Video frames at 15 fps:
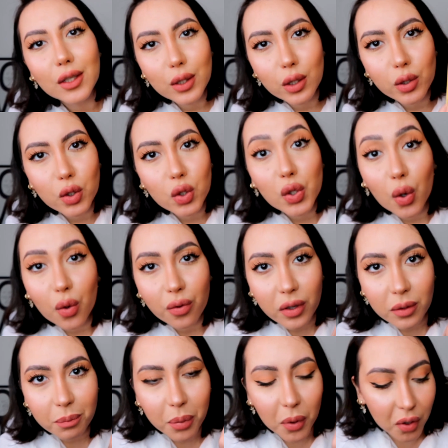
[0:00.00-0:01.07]
is
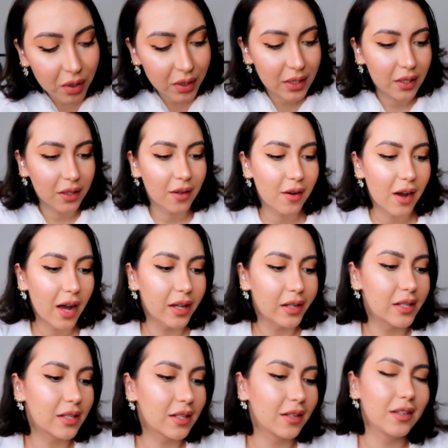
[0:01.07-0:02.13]
Soviet books, you
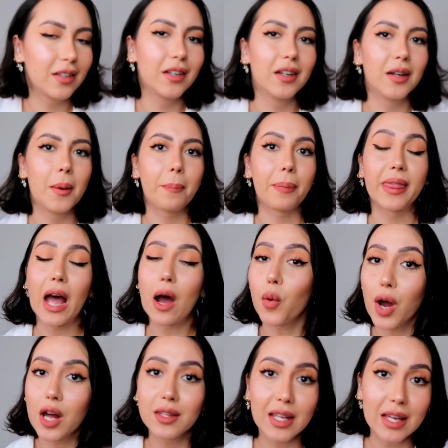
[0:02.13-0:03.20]
guys. That
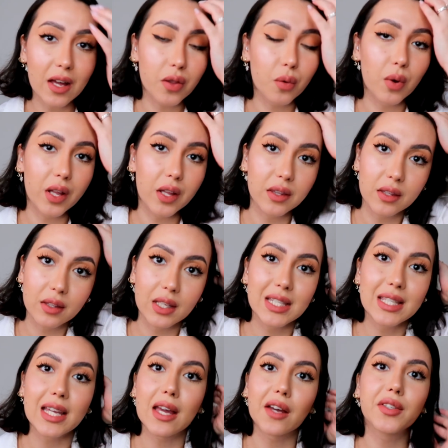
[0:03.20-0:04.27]
one, the other one,
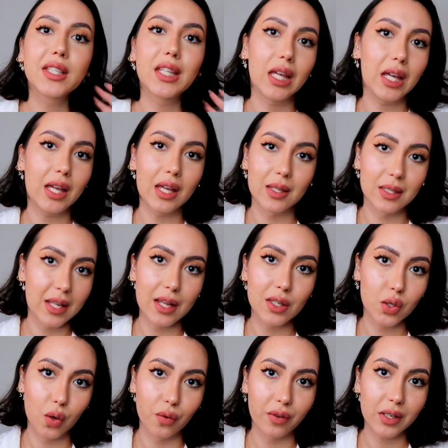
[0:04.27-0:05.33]
Dostoevsky, is
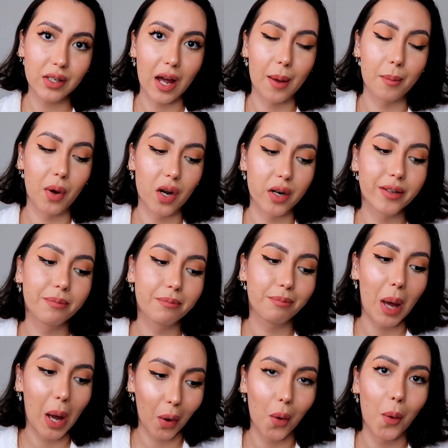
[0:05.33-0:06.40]
not Soviet. I bought it
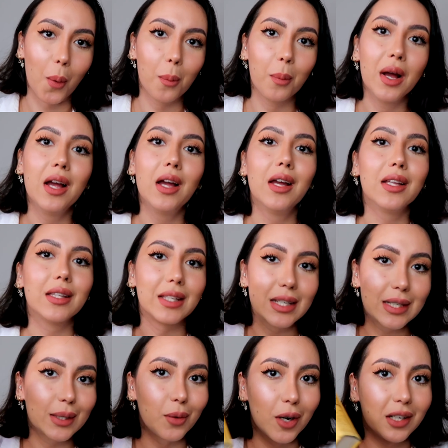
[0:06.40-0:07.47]
back home.
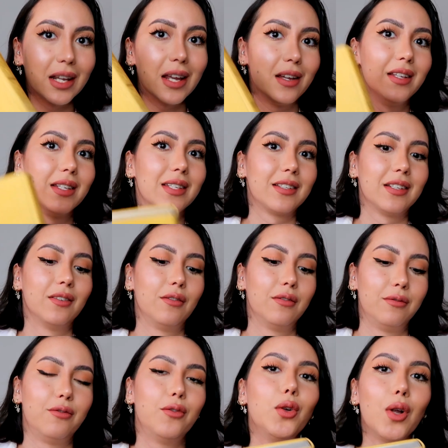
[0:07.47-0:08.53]
This one is
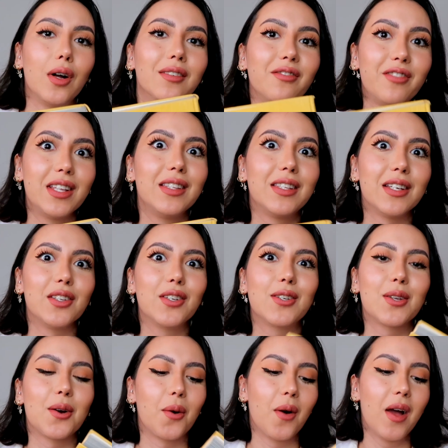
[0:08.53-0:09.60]
full-on vintage.
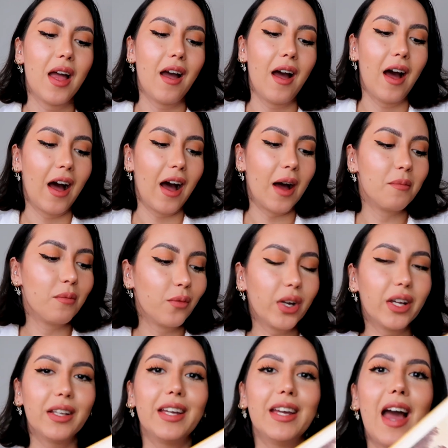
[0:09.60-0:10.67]
So I'm
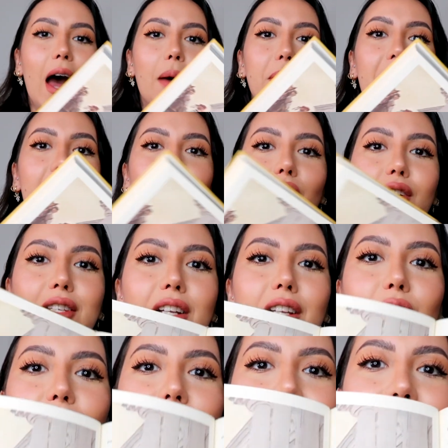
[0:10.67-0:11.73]
really happy. And also
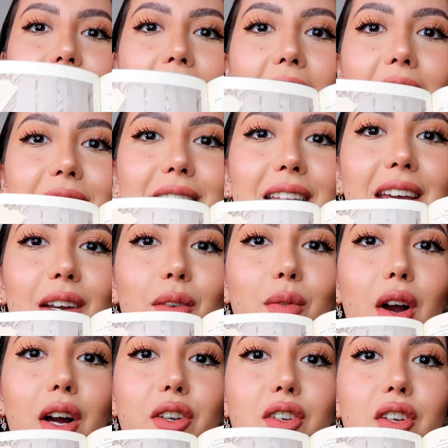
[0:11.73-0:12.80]
look, it has like
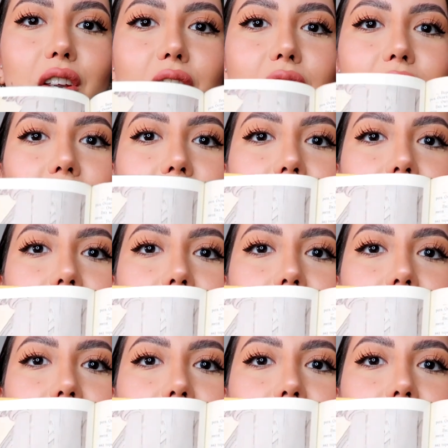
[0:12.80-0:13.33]
Russian